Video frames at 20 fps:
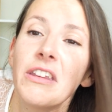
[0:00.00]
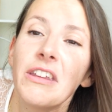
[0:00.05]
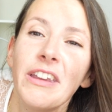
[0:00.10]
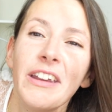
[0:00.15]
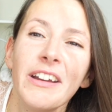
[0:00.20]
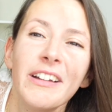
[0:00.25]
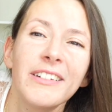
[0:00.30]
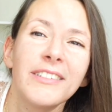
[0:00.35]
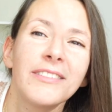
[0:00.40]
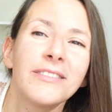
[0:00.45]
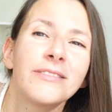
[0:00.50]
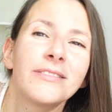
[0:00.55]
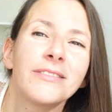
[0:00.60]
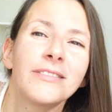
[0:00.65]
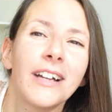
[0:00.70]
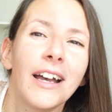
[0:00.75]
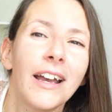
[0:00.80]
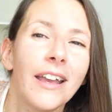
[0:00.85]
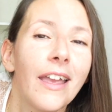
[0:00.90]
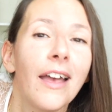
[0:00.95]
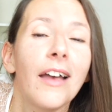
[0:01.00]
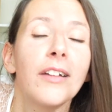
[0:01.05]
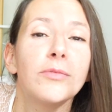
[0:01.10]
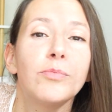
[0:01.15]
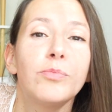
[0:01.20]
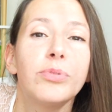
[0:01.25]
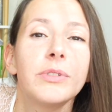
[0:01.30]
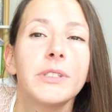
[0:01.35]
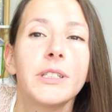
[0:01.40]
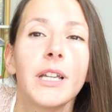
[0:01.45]
here I
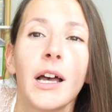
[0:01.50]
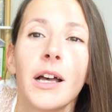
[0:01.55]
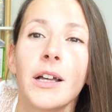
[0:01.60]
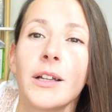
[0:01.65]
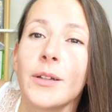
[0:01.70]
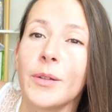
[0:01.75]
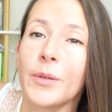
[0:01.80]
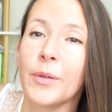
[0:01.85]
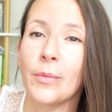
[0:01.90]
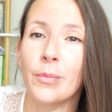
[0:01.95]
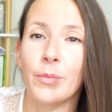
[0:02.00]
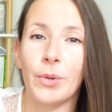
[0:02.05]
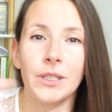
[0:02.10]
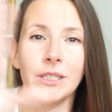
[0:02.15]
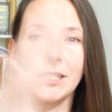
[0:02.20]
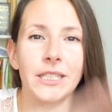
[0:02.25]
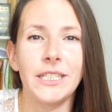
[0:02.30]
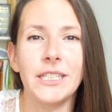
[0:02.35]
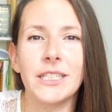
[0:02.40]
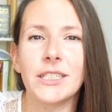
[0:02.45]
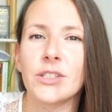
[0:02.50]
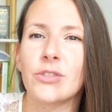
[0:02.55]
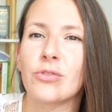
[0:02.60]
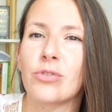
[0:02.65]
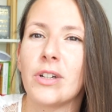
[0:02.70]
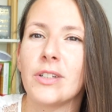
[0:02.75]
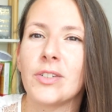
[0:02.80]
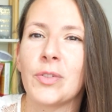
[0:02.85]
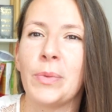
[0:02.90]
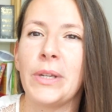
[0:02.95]
have bouquin. But here,
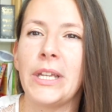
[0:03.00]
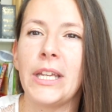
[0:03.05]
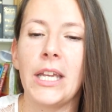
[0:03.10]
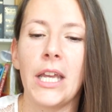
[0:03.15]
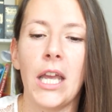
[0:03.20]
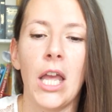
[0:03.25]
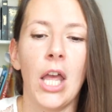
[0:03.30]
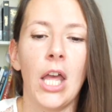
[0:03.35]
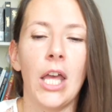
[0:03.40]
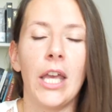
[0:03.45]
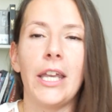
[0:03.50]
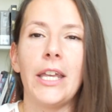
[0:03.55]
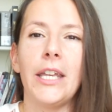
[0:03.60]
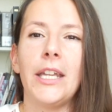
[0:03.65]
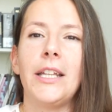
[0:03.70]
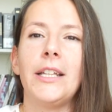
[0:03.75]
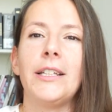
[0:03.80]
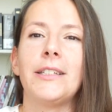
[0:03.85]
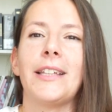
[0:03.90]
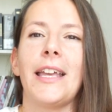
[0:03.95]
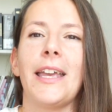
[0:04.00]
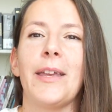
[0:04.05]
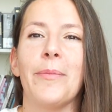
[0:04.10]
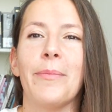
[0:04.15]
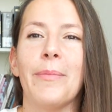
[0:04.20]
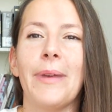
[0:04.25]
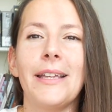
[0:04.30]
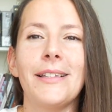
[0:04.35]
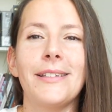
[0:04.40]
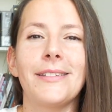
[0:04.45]
trust me, it is a
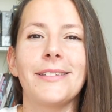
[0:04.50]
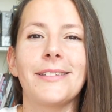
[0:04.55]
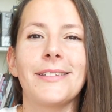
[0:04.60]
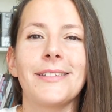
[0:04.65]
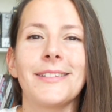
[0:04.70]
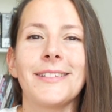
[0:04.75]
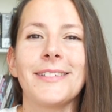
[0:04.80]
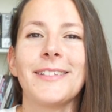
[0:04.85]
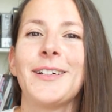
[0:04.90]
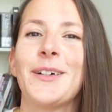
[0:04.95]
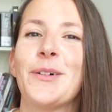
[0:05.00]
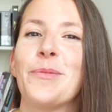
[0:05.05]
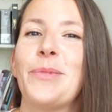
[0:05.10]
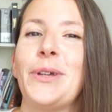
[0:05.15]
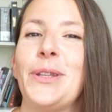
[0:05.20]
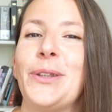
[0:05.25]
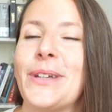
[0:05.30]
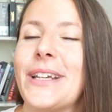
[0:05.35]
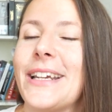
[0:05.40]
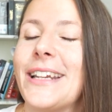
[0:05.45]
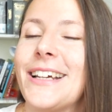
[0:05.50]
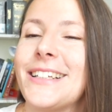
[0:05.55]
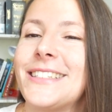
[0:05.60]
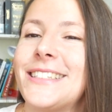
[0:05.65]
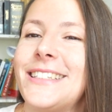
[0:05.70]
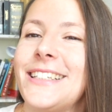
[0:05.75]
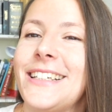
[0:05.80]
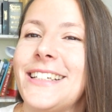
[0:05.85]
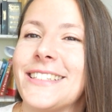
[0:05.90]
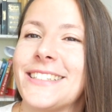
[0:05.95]
mess. But you cannot
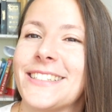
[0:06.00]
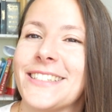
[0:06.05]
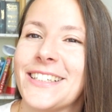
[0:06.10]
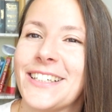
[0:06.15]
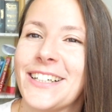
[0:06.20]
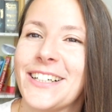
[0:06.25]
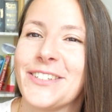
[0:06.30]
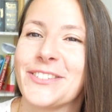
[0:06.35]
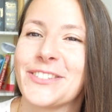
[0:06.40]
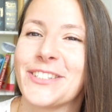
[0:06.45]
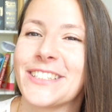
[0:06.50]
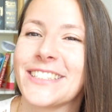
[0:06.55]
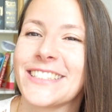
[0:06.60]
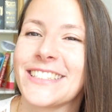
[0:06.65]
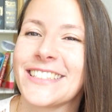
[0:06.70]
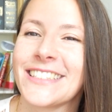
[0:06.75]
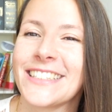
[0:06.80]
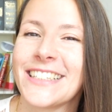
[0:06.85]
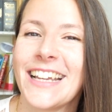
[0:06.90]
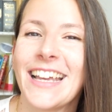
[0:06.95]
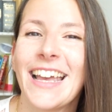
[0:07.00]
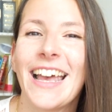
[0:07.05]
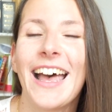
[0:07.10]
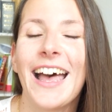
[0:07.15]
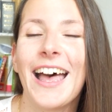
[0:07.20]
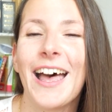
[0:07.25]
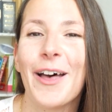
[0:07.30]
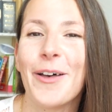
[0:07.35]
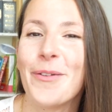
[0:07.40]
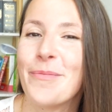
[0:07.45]
see it, of course.
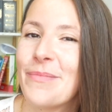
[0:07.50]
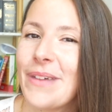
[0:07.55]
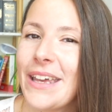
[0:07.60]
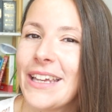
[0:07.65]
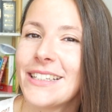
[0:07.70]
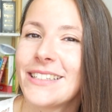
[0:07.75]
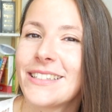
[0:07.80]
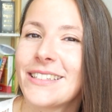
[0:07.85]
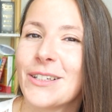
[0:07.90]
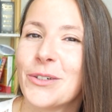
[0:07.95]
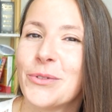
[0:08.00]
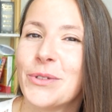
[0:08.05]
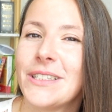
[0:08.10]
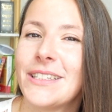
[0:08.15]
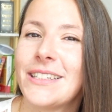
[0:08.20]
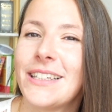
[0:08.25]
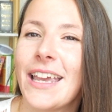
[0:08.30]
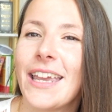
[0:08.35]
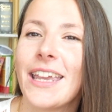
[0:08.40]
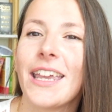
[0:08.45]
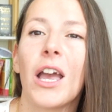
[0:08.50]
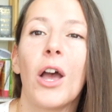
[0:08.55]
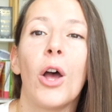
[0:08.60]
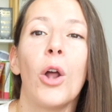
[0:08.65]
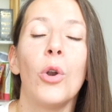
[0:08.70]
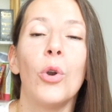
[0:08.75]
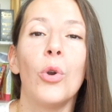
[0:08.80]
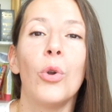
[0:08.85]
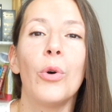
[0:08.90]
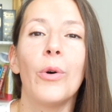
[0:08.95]
A mess, we say
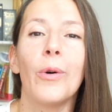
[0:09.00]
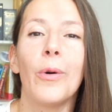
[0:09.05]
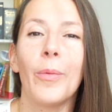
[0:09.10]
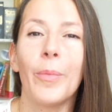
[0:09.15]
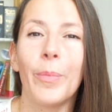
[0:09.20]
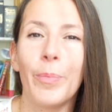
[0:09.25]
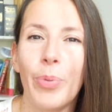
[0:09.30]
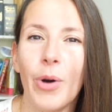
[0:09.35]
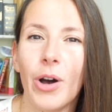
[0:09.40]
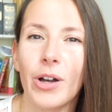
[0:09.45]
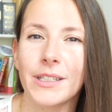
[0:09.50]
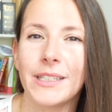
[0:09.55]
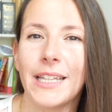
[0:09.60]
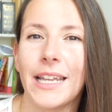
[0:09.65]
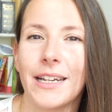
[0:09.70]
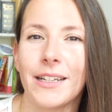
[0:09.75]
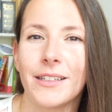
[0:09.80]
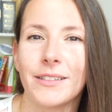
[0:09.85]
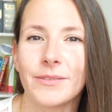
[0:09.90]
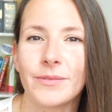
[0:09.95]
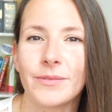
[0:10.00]
le bordel.